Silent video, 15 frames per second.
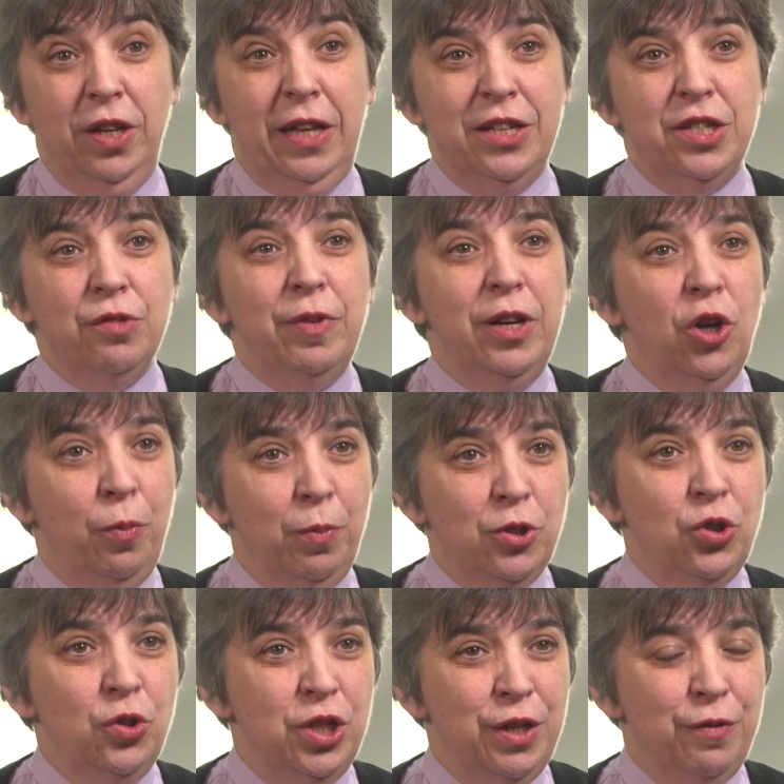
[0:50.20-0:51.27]
And that's a real
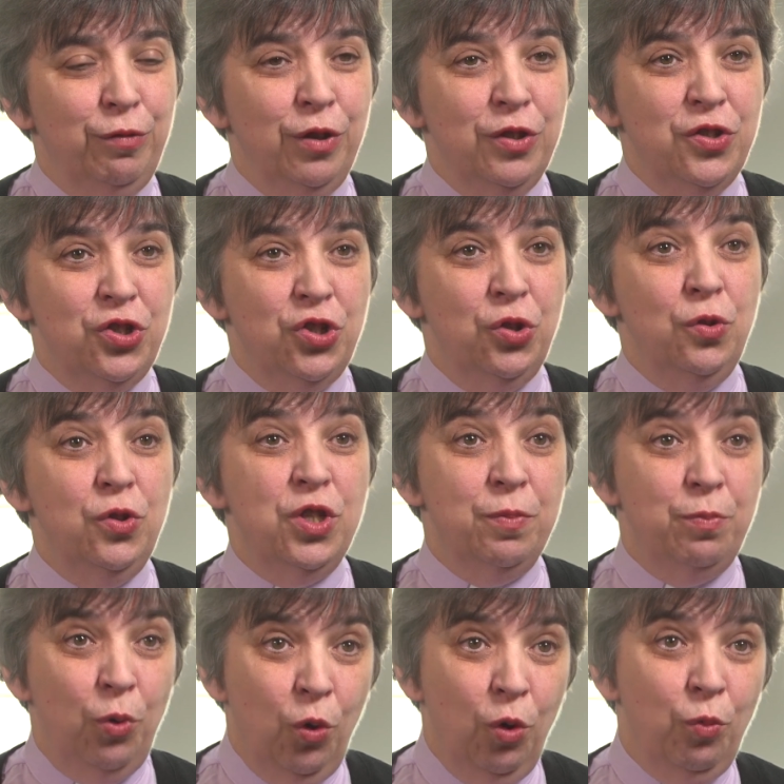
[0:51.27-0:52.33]
opportunity for us to
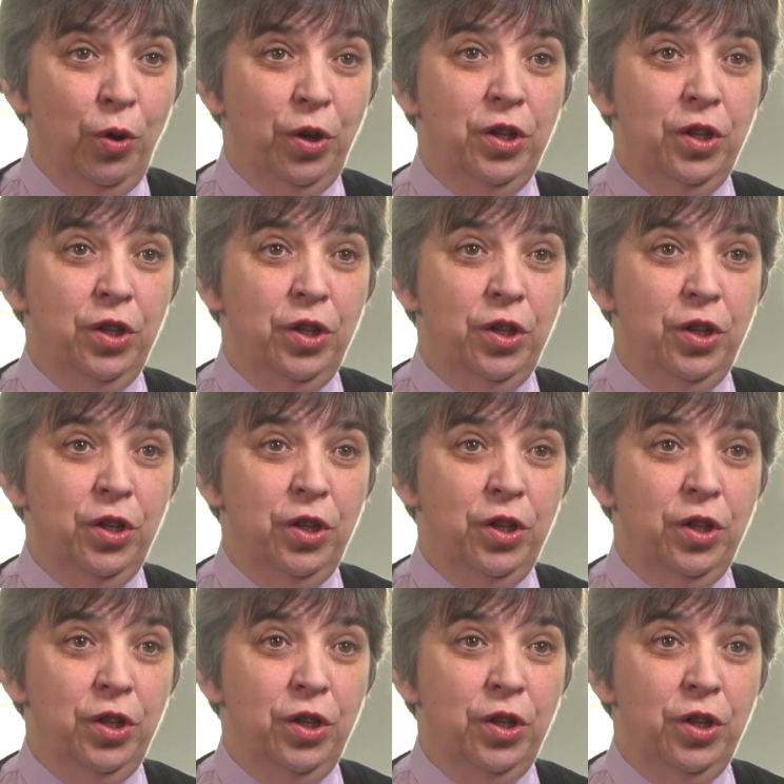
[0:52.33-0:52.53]
support one